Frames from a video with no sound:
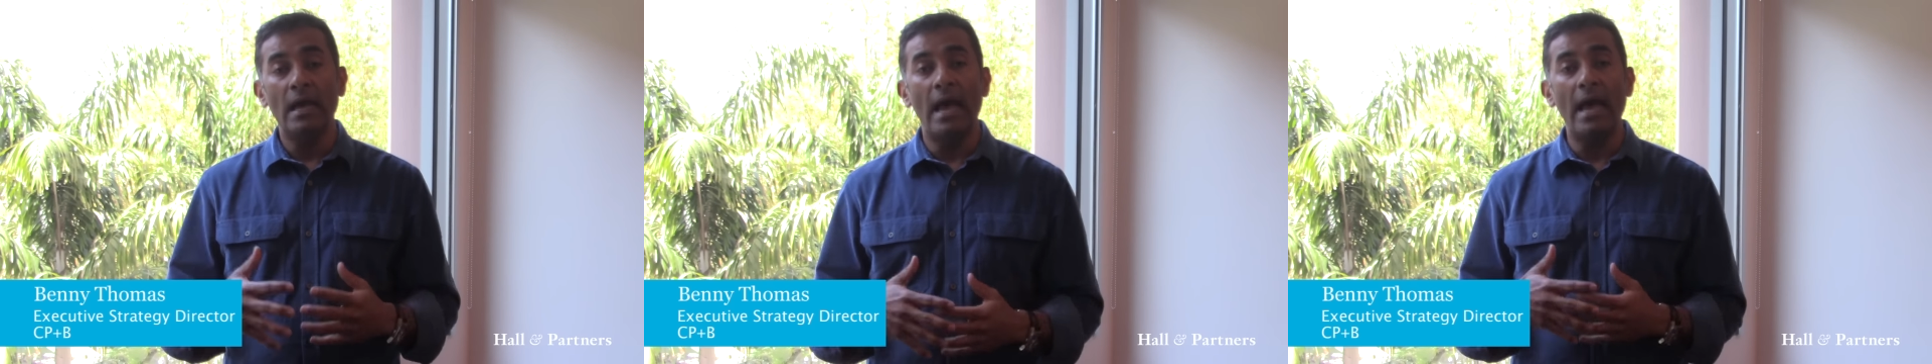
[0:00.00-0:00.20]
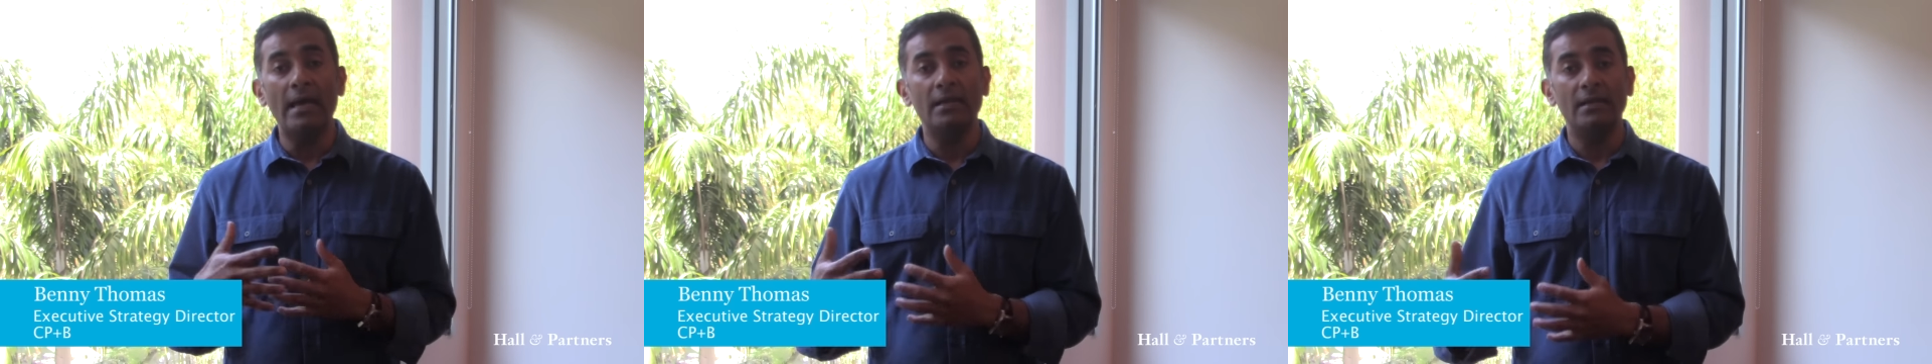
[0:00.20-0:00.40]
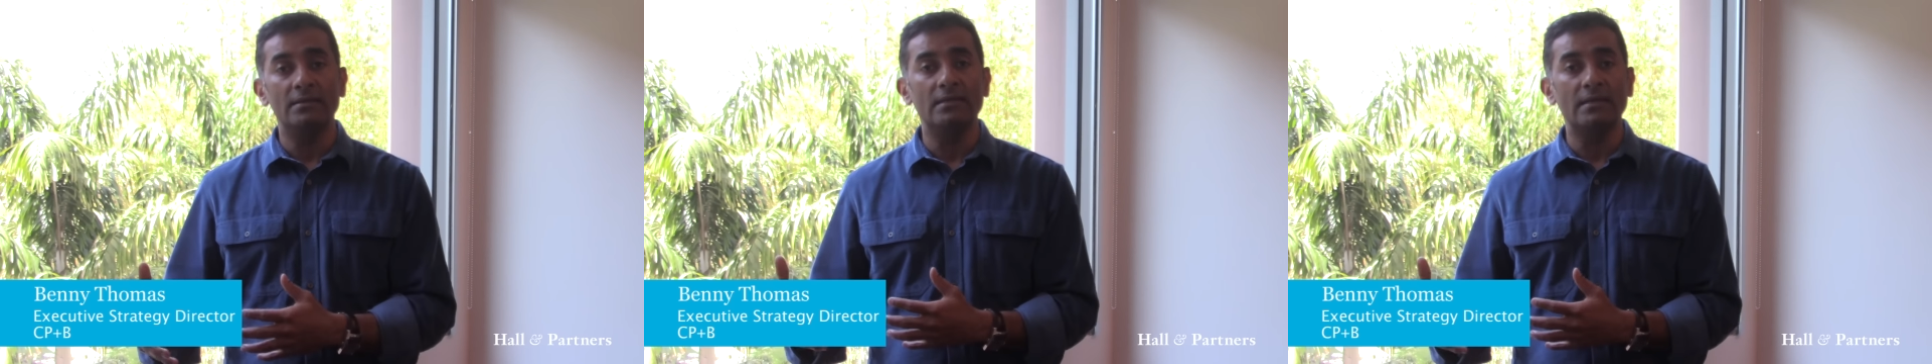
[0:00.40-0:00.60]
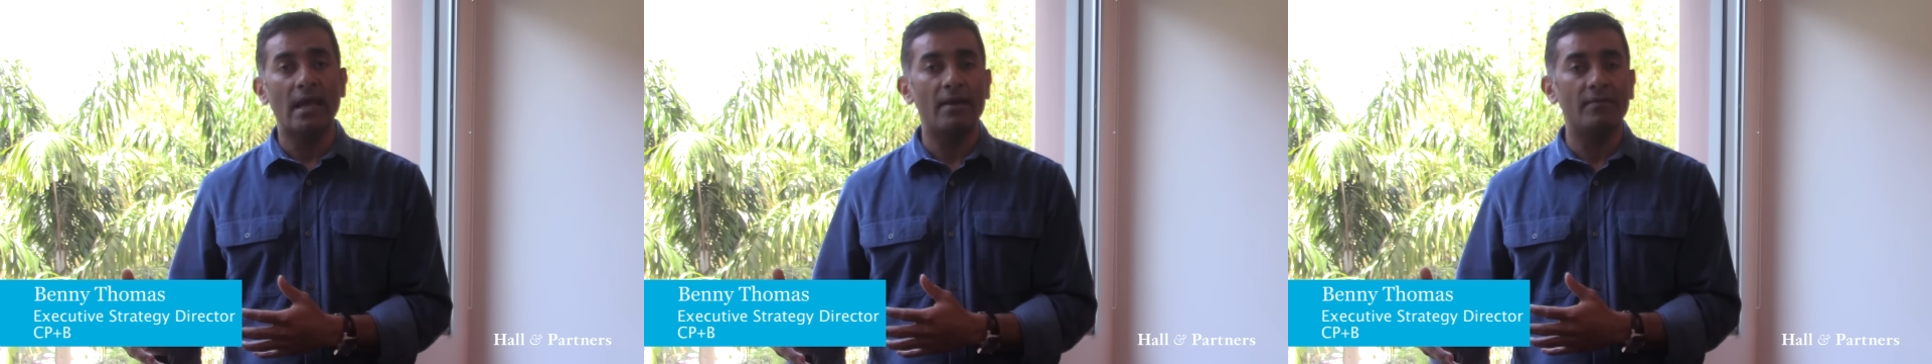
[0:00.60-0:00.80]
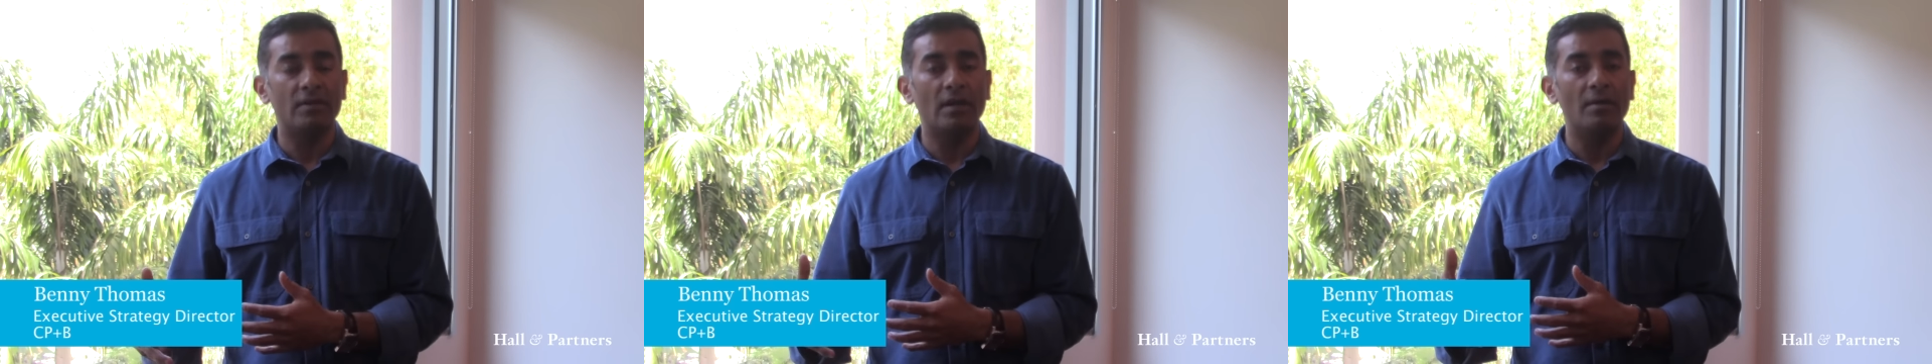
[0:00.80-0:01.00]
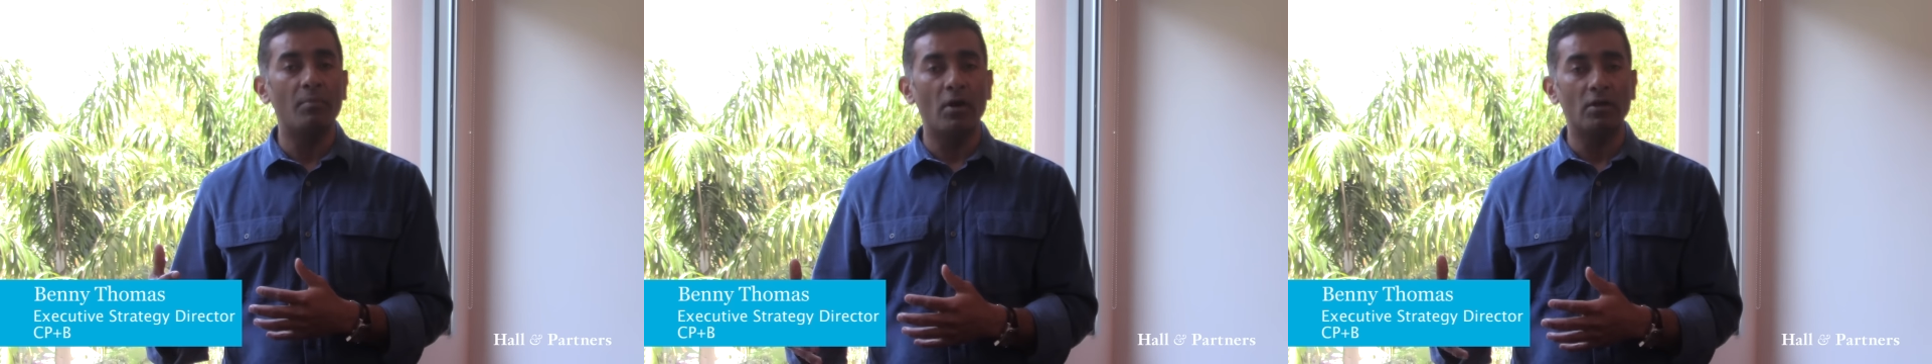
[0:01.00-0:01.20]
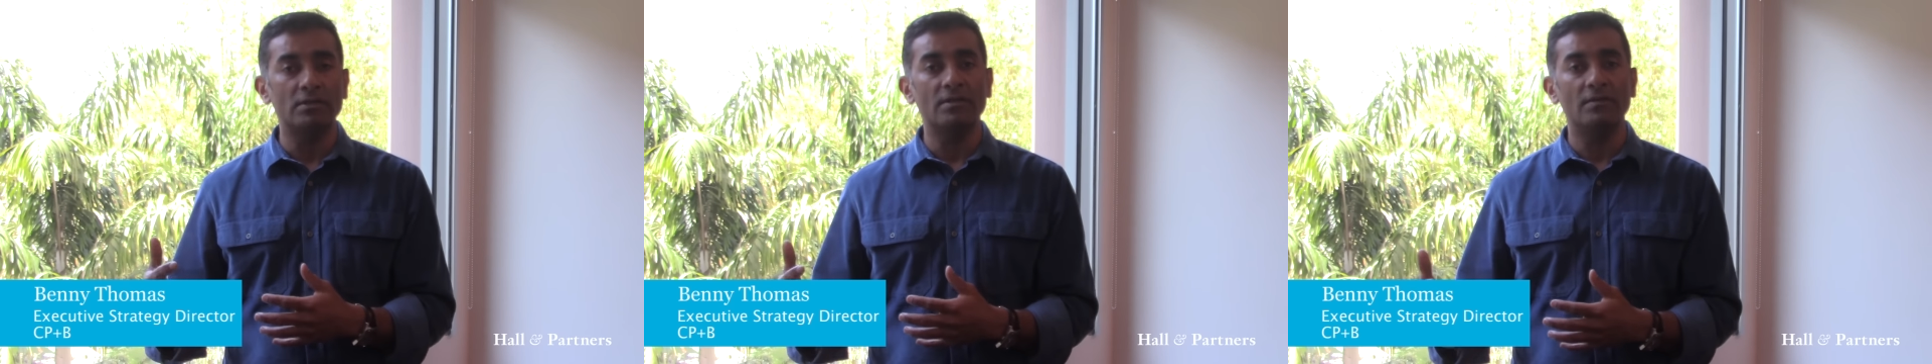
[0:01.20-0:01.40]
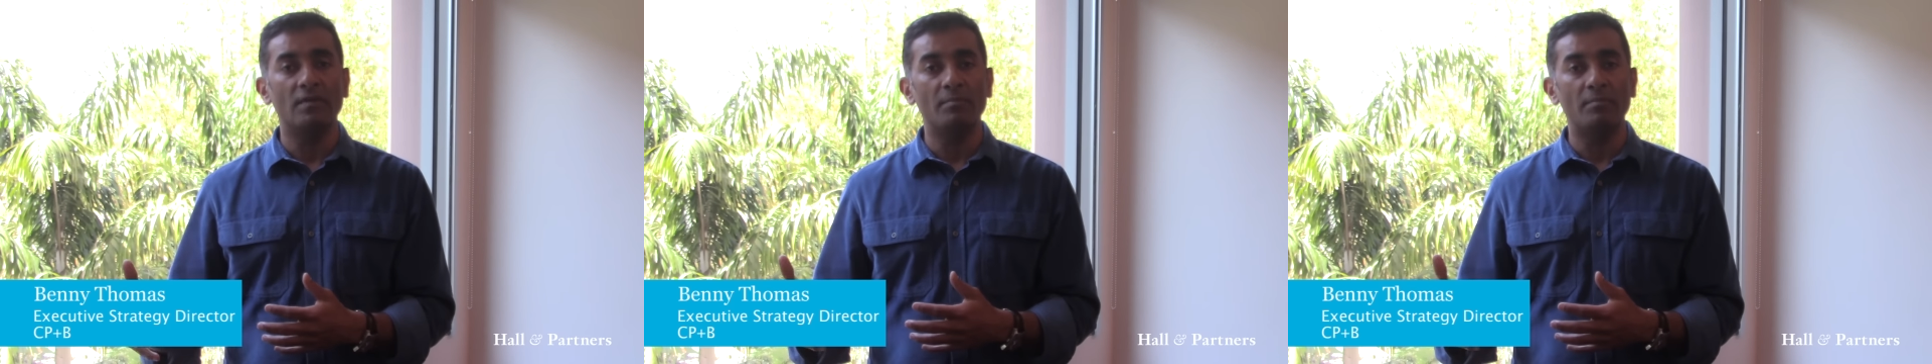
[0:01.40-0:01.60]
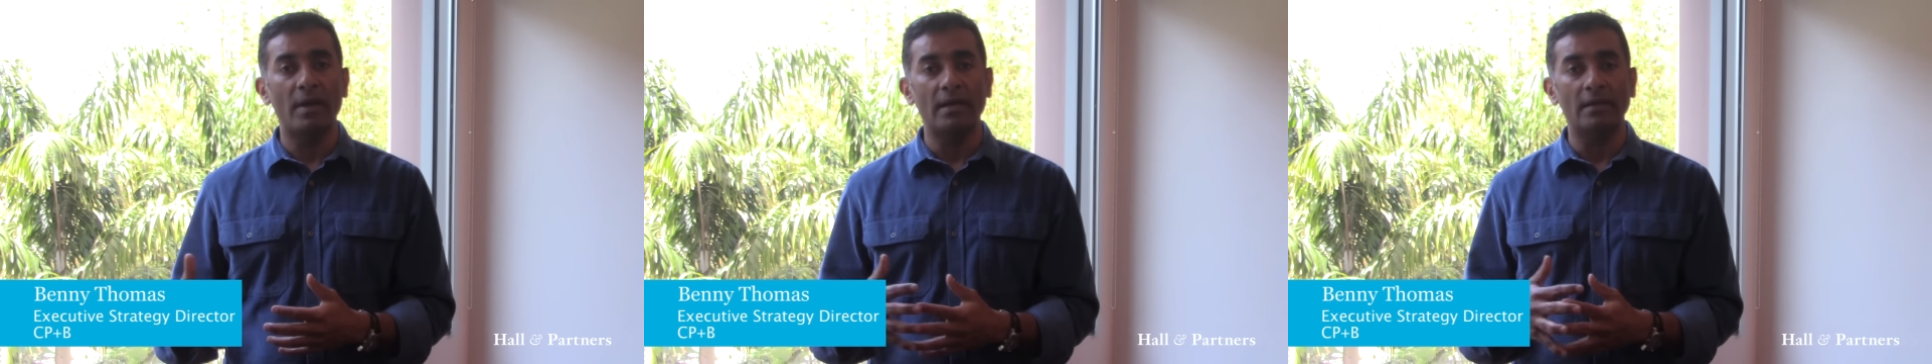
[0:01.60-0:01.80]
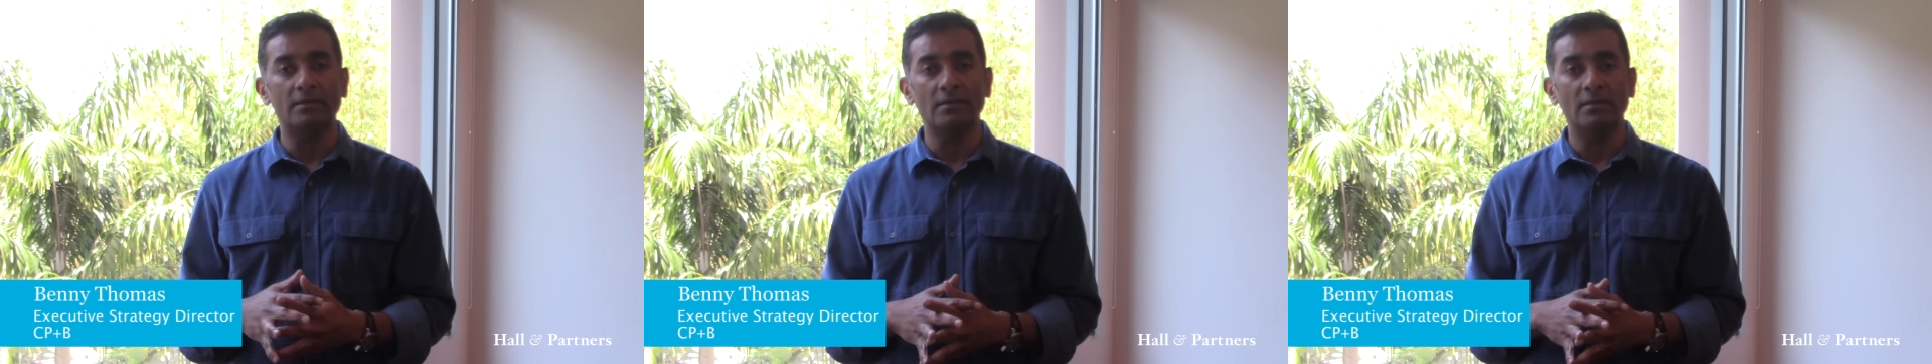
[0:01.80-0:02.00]
and is it having a positive
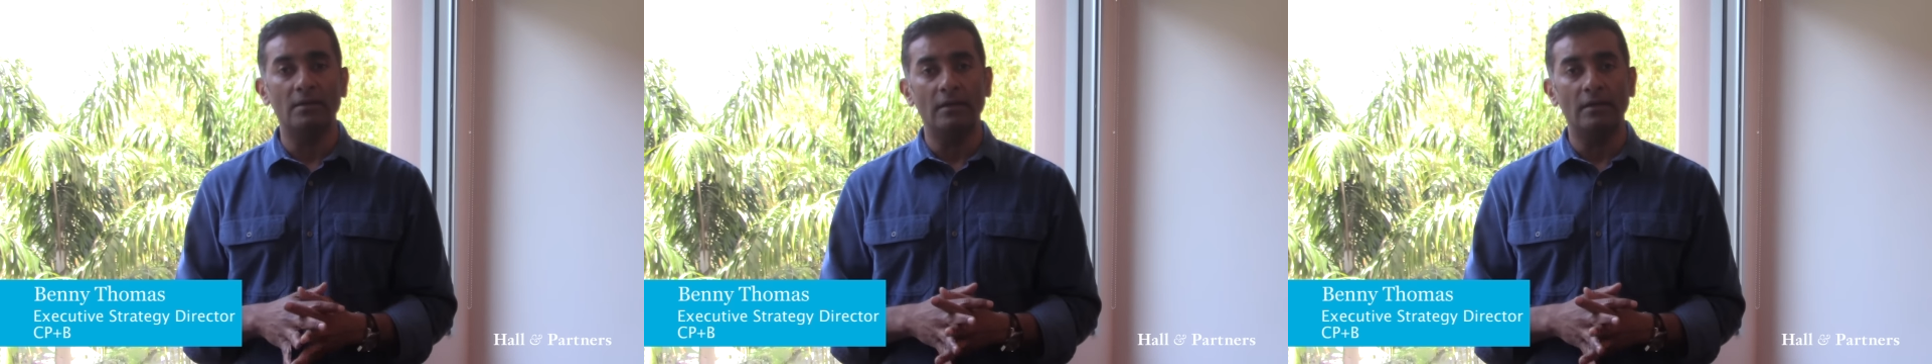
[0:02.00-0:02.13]
impact